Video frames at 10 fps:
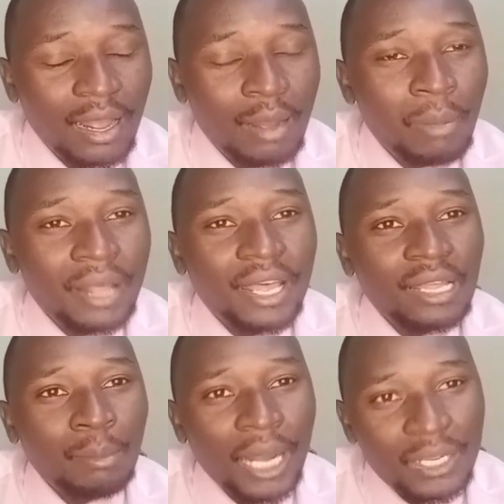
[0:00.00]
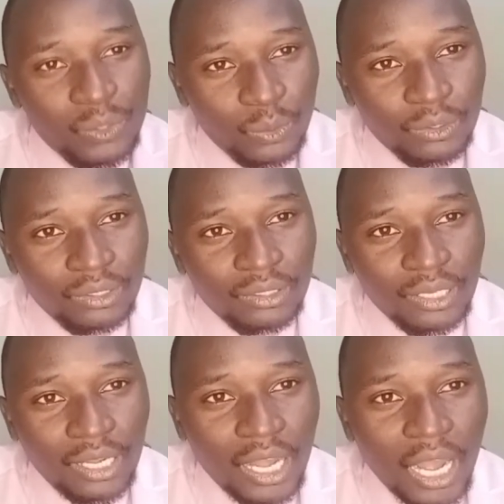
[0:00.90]
but the other person
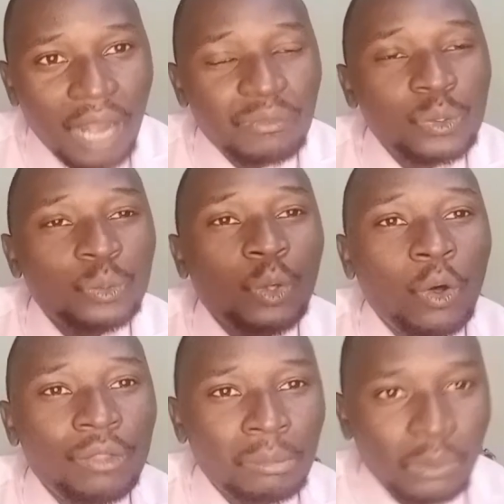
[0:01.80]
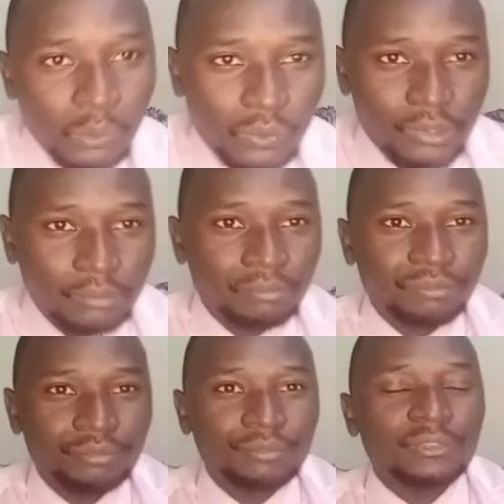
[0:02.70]
have sold all the books
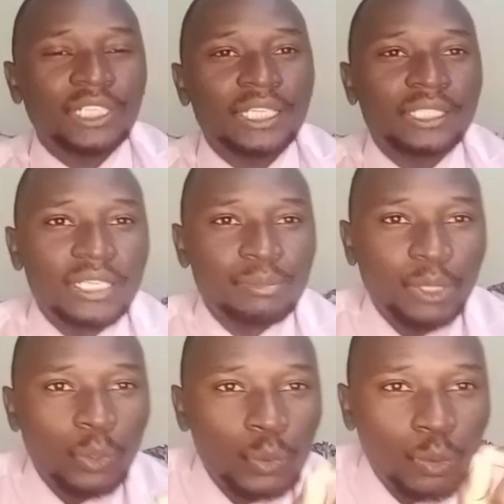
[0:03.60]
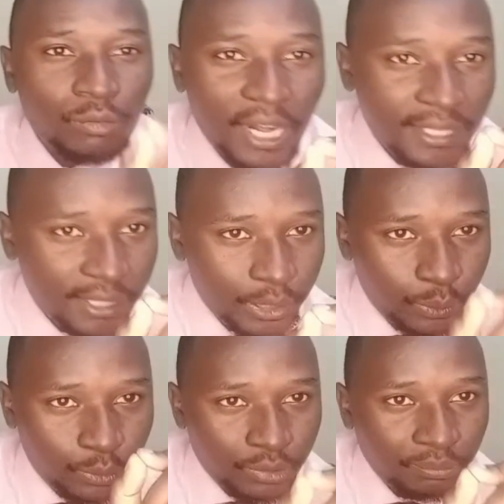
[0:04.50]
it is because of attitude